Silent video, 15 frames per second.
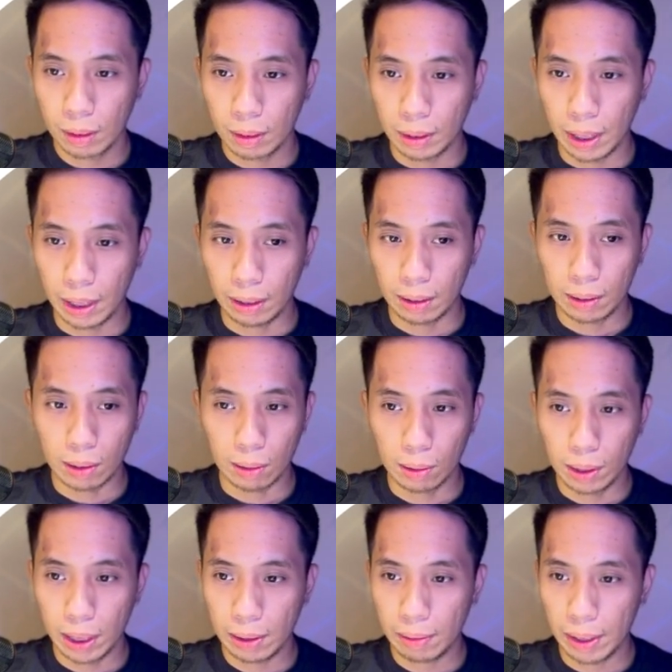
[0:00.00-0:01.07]
Right, so
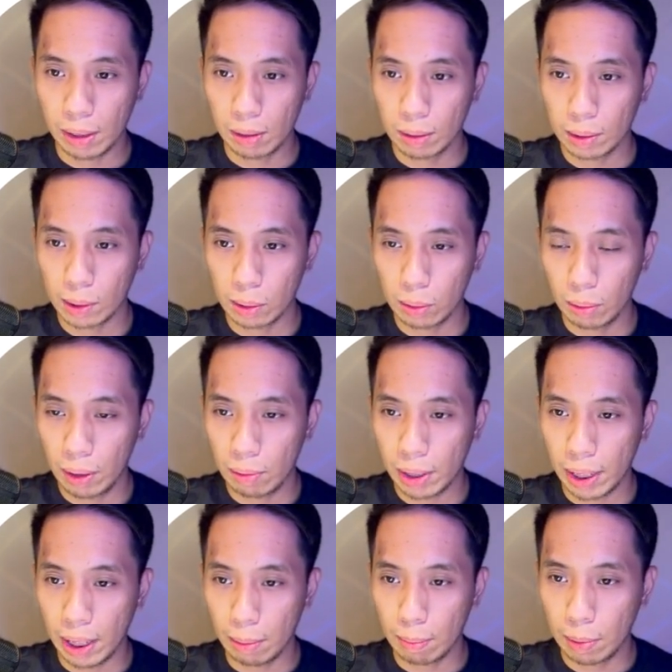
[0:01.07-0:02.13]
there we go. So we were
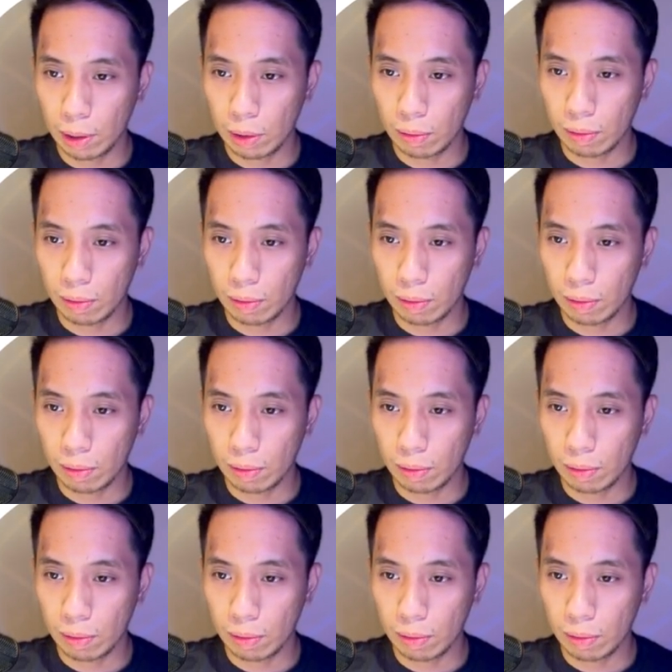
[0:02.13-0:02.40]
able to